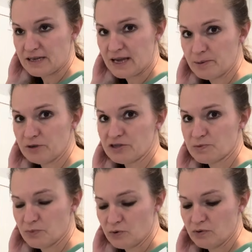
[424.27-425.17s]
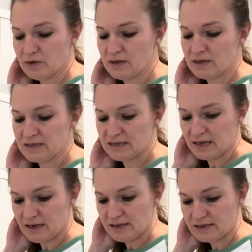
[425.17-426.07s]
tablespoon
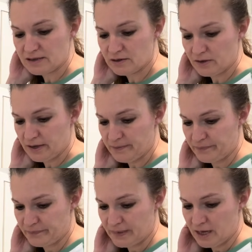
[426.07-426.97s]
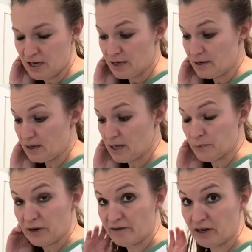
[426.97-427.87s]
size, okay?
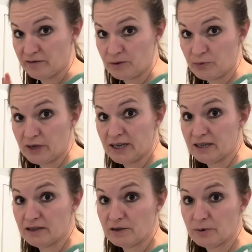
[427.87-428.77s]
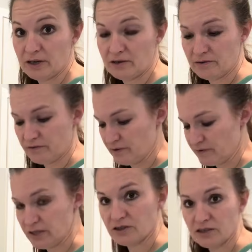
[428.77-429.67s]
We have our oven preheated to
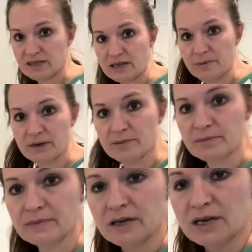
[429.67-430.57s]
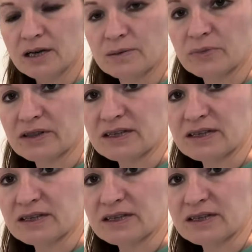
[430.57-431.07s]
350 degrees. I'm going to put